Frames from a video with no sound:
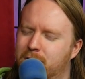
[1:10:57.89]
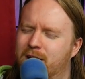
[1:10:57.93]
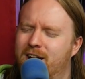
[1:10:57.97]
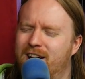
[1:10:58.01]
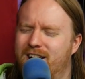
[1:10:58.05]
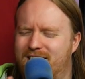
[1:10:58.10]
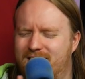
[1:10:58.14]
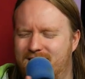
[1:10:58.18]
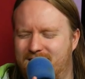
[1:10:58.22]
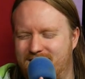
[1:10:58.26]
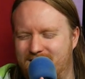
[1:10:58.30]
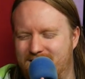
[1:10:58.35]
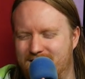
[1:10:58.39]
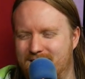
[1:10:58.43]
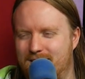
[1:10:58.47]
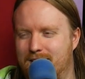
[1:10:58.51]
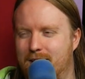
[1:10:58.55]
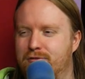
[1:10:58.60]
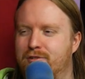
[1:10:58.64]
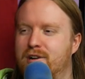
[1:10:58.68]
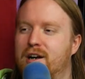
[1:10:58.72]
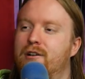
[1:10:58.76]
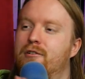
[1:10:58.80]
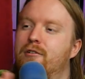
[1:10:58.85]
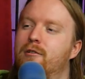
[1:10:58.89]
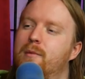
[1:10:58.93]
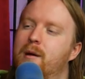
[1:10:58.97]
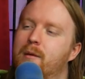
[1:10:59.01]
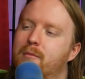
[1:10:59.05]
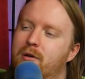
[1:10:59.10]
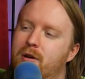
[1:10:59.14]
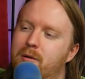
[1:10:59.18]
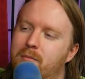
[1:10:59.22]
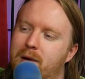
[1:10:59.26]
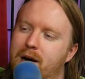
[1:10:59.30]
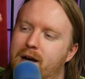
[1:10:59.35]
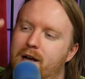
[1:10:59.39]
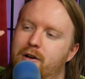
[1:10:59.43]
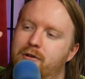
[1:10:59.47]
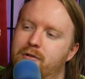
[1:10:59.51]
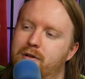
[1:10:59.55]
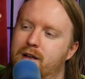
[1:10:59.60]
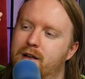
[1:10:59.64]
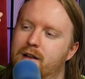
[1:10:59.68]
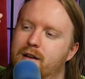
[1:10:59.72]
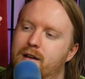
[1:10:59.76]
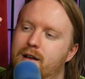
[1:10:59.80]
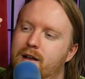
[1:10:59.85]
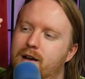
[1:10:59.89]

week. I'm trying to remember in my own head